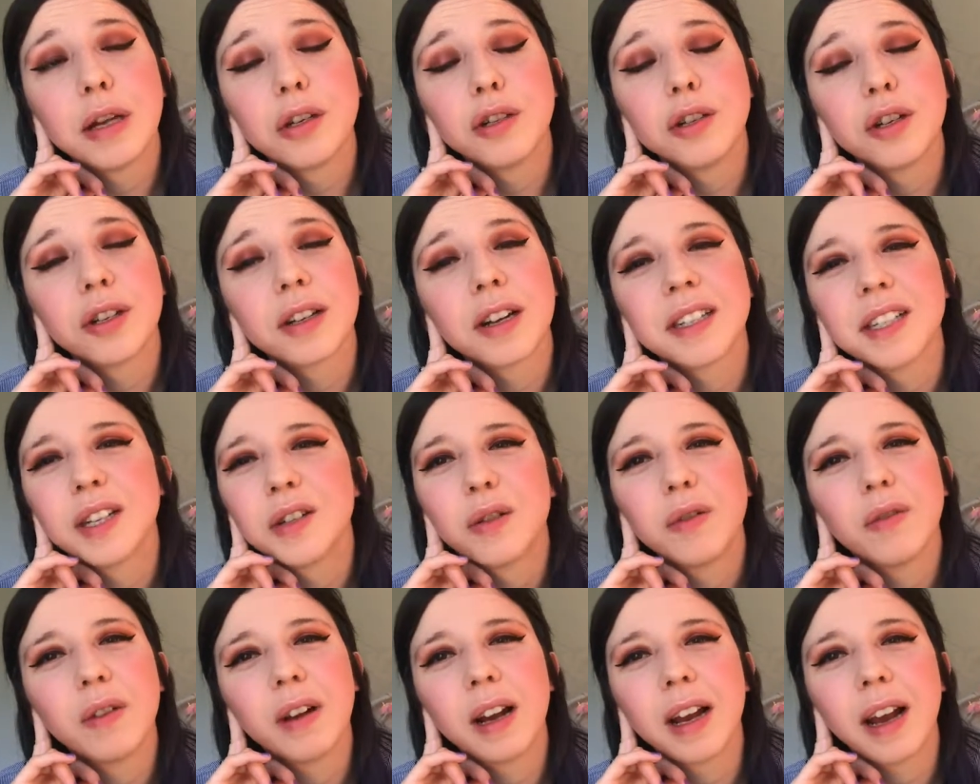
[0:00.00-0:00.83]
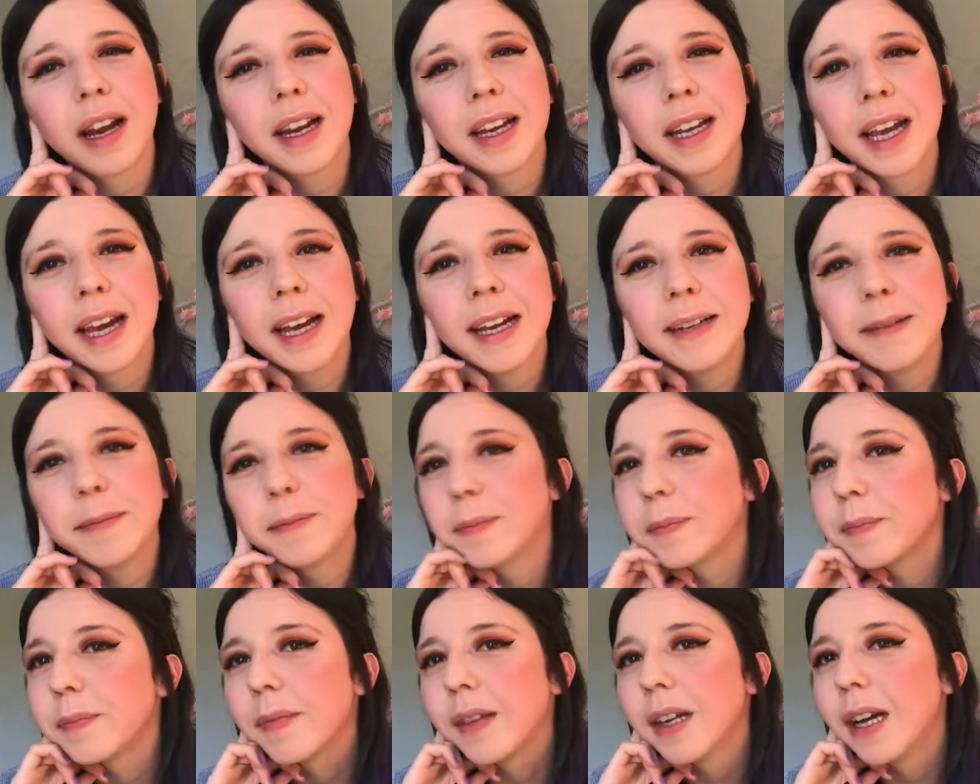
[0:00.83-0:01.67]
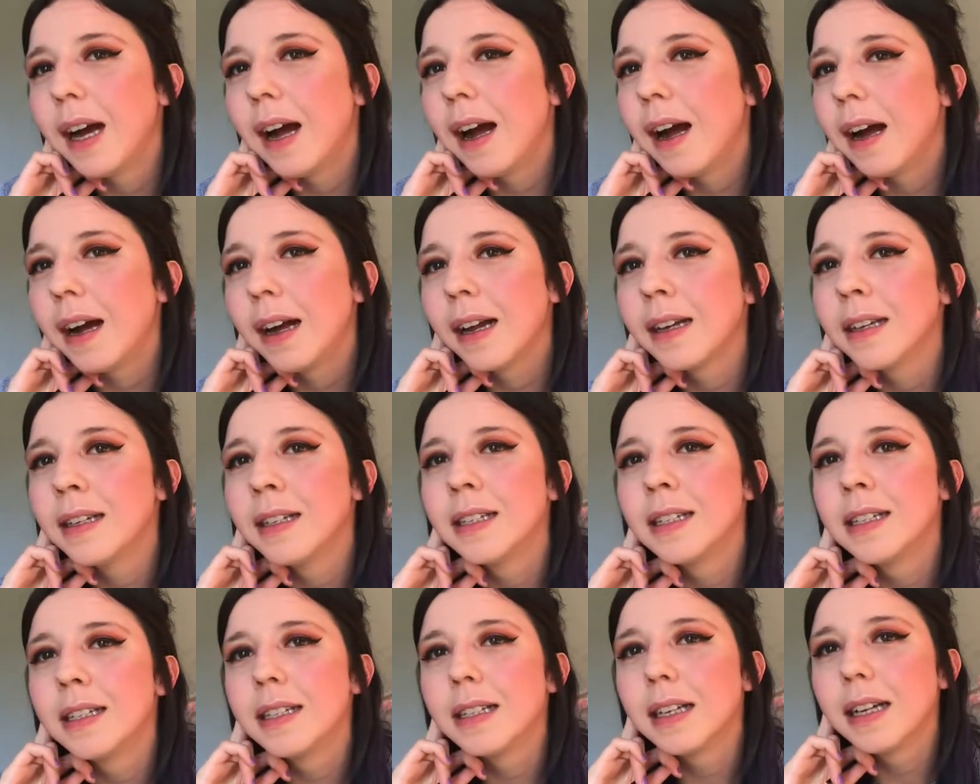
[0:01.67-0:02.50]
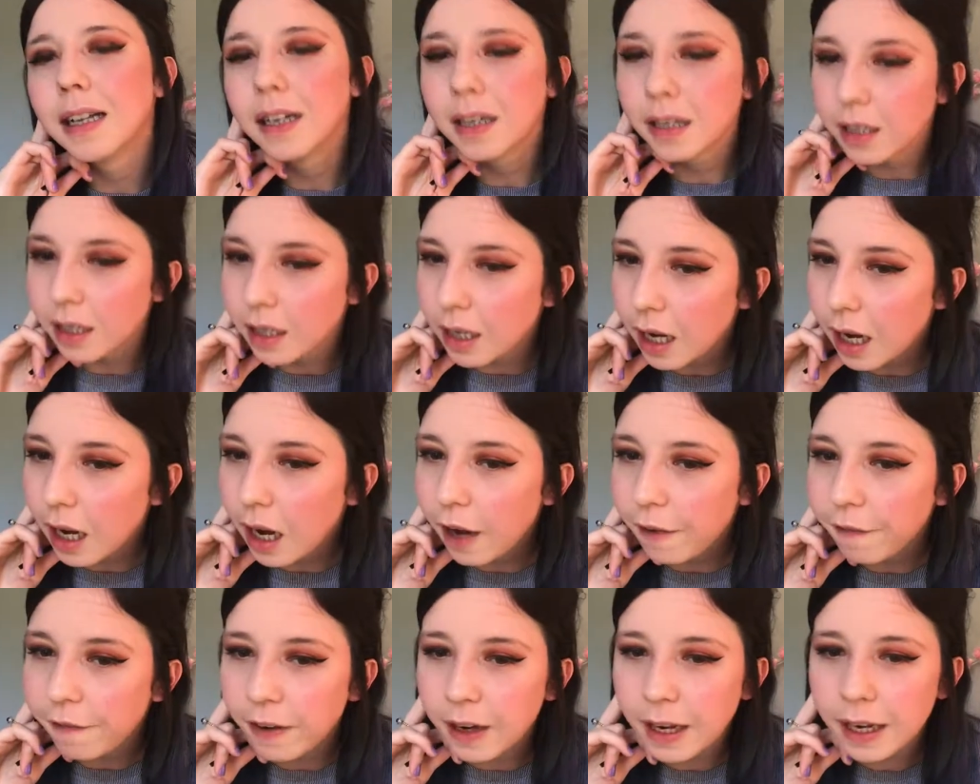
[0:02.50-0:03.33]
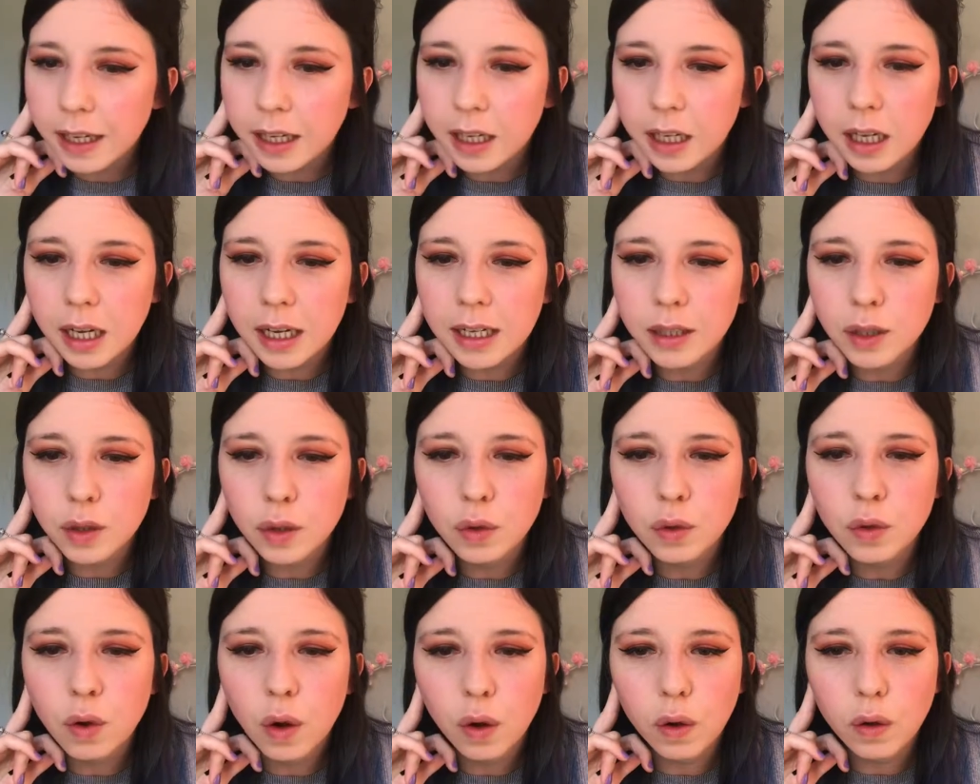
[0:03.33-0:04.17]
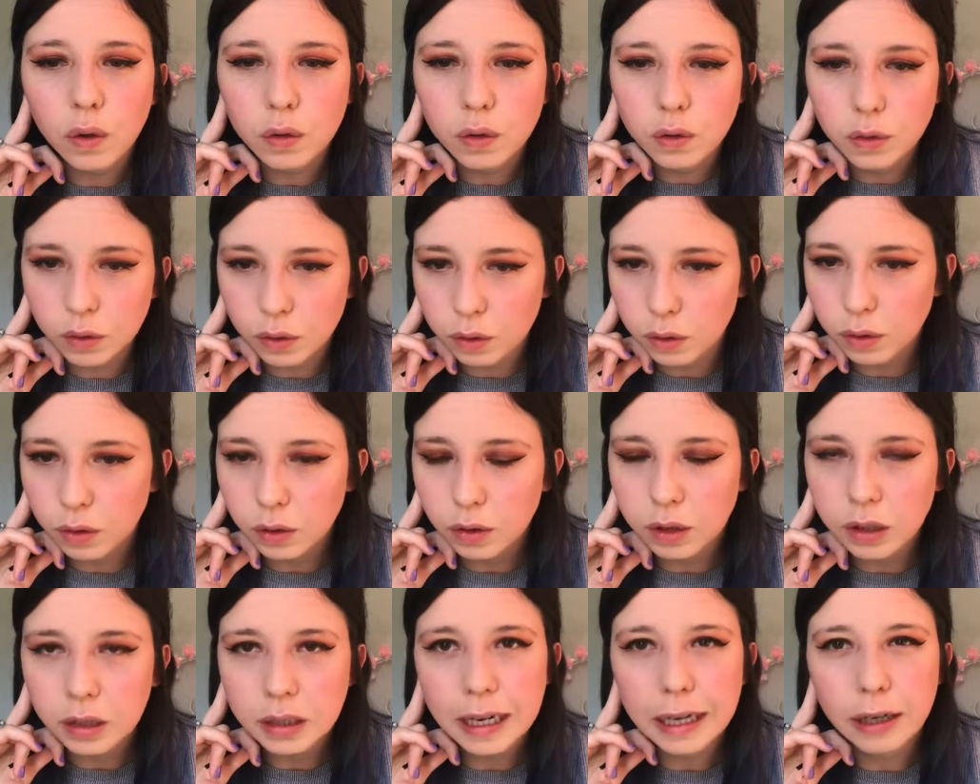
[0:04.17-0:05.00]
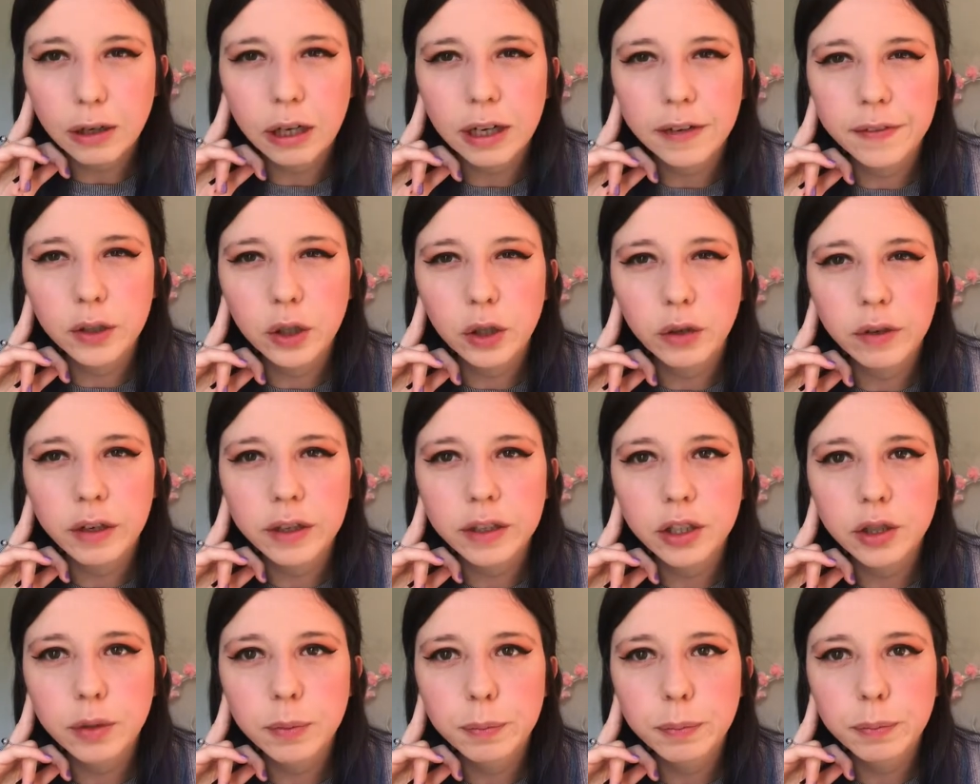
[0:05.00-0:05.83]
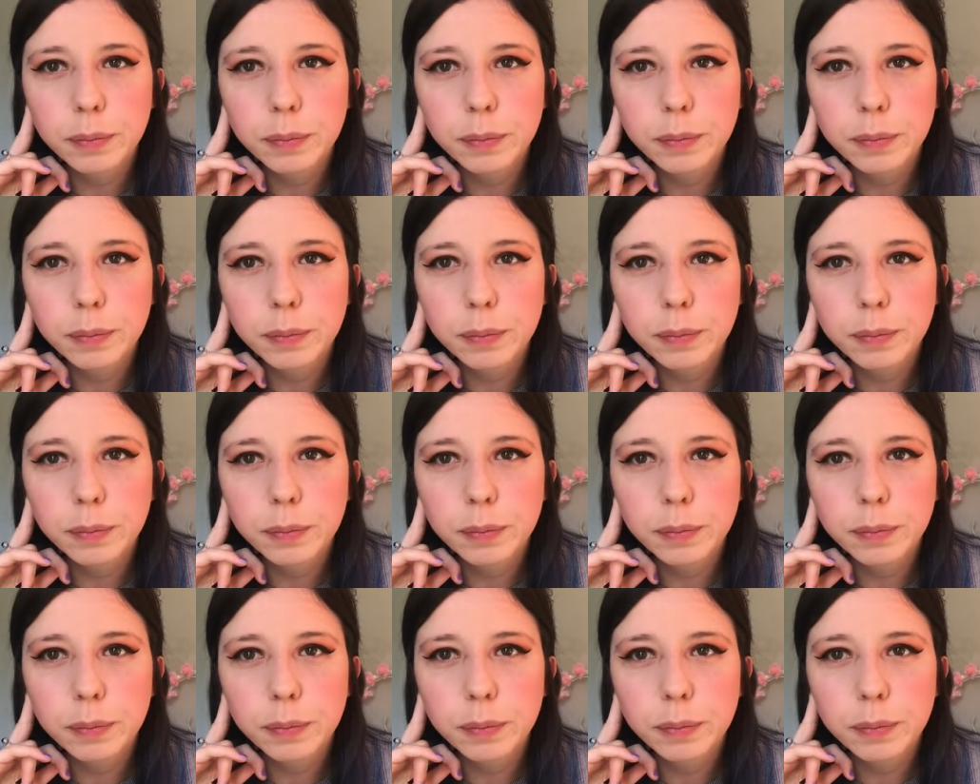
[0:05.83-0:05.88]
just because I don't really like it, and I feel like it's not that great of a coverage.